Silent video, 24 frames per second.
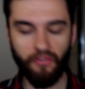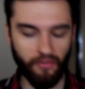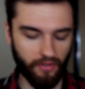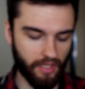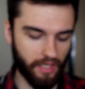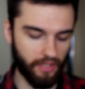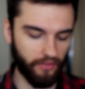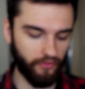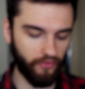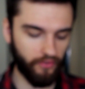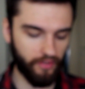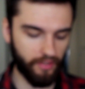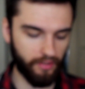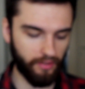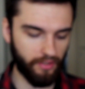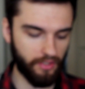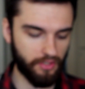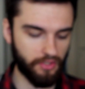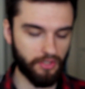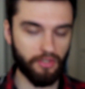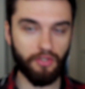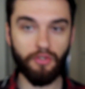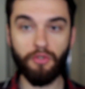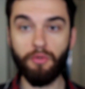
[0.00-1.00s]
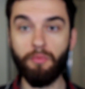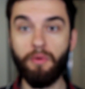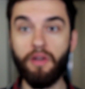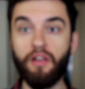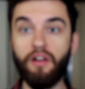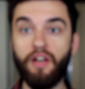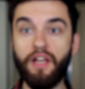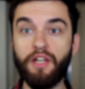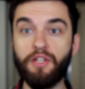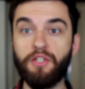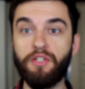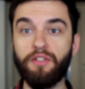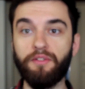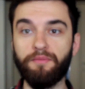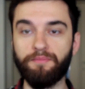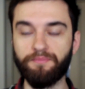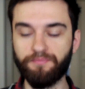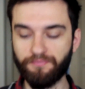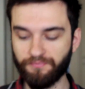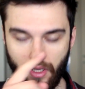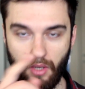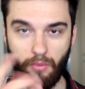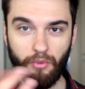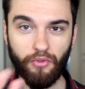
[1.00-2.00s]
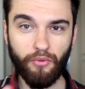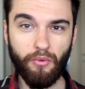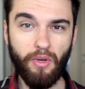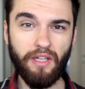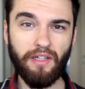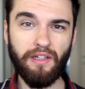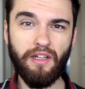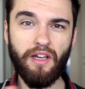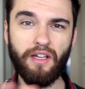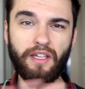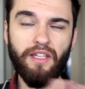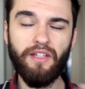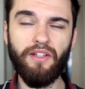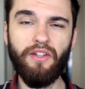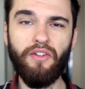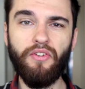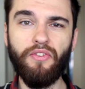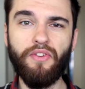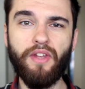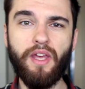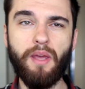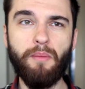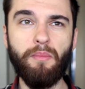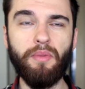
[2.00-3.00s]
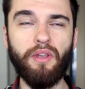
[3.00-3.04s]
a nice addition to my collection. I was quite lucky this time